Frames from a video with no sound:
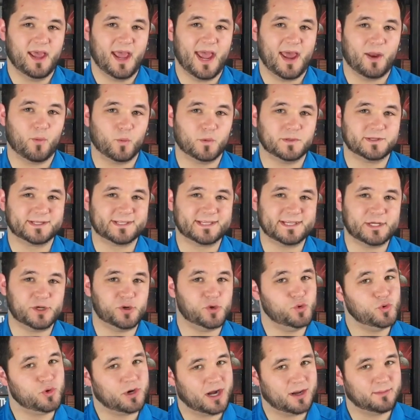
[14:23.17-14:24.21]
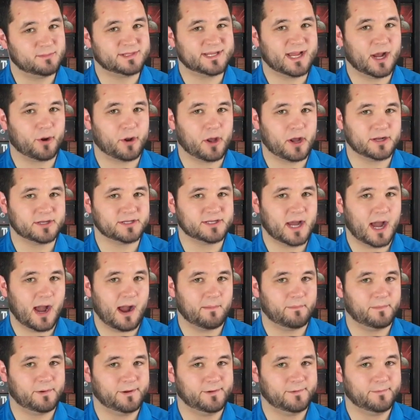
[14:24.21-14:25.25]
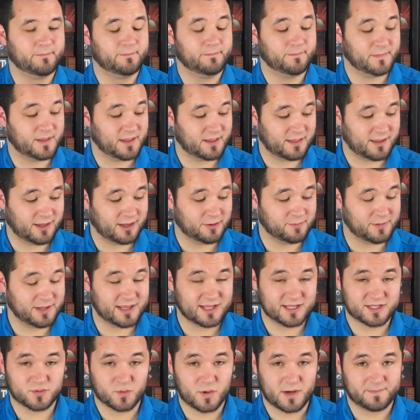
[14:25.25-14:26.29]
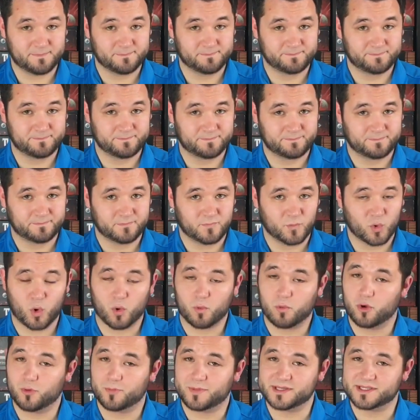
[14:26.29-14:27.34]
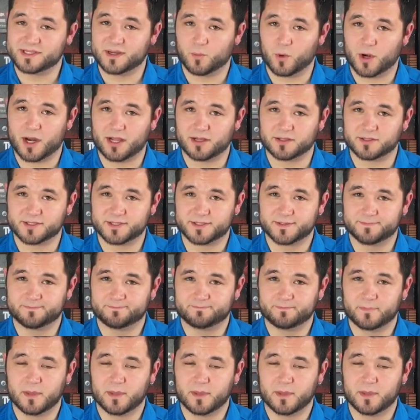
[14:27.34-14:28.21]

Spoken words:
And we'll see who comes out on top. Do you think it'll be this one, or will it be someone else?